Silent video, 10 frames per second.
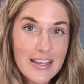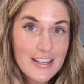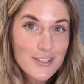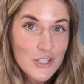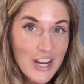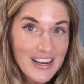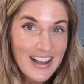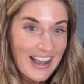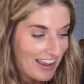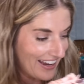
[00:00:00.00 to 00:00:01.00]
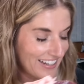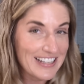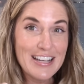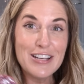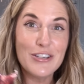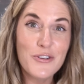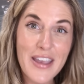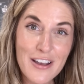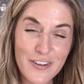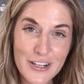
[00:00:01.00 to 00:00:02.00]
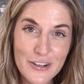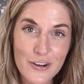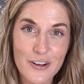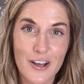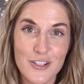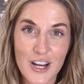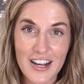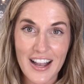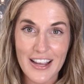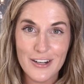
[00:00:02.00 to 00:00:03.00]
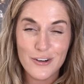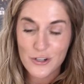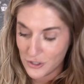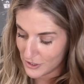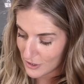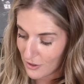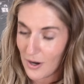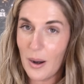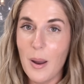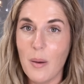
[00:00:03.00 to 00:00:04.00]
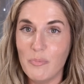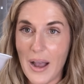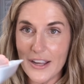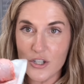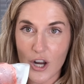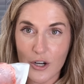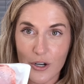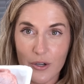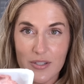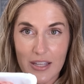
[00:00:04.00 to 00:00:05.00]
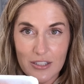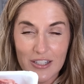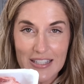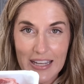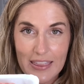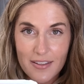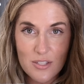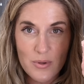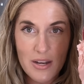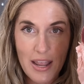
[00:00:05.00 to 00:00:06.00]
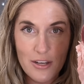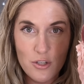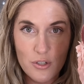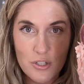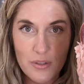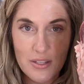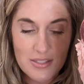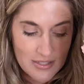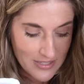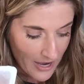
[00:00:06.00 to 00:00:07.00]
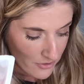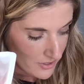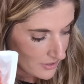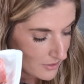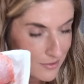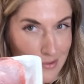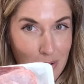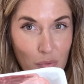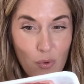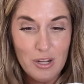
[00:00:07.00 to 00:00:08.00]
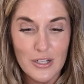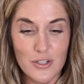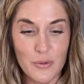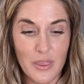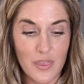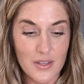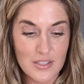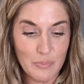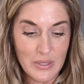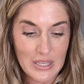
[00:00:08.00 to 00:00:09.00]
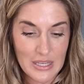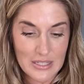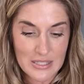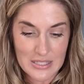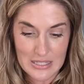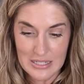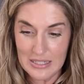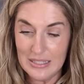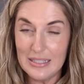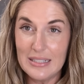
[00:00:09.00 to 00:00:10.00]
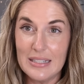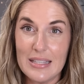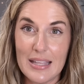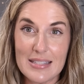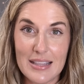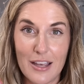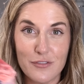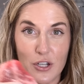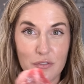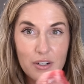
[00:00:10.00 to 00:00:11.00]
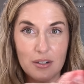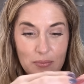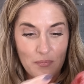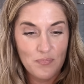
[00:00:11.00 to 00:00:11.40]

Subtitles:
is a chuck eye. You can't find a chuck eye in a grocery store. Buy a chuck roast that looks like this one and you can do this. Now, what are you gonna do with this piece that's left over?